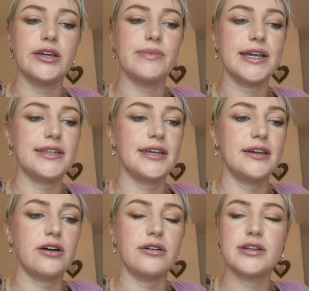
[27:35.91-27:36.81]
You might
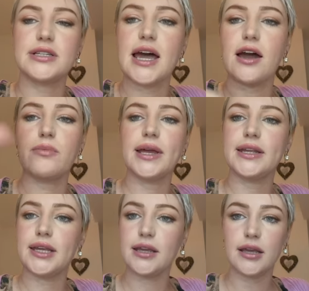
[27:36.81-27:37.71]
think, oh, there's how
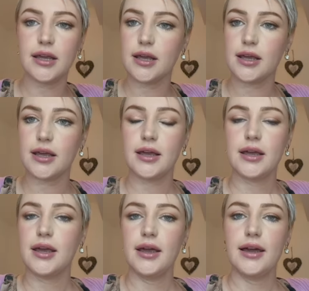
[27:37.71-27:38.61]
many
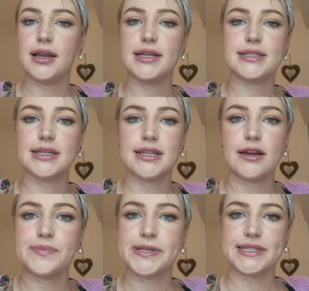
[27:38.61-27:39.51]
holistic
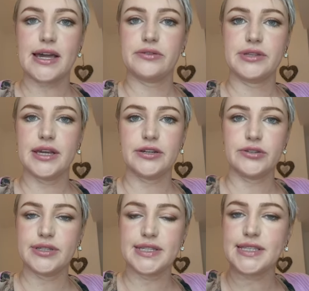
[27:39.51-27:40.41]
therapists out there
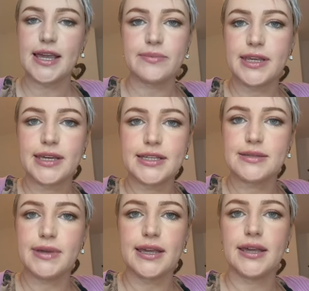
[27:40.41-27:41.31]
doing the same thing
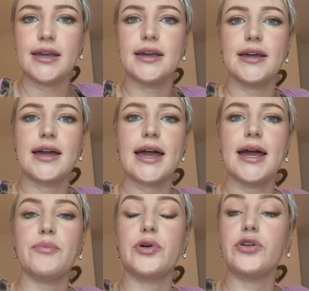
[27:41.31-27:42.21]
as me,
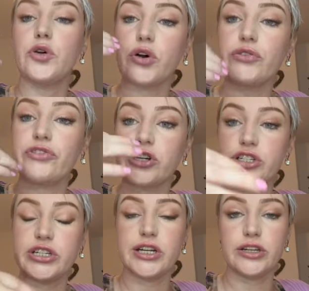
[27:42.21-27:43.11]
but your
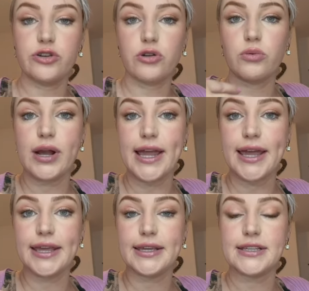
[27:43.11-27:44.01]
version and your
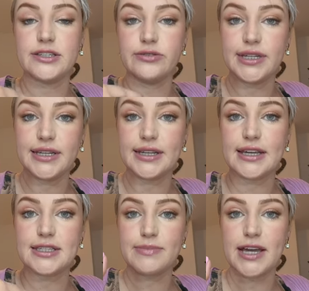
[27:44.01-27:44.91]
way is unique
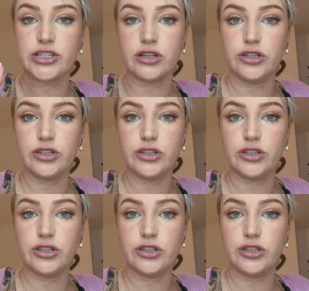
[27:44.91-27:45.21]
and special.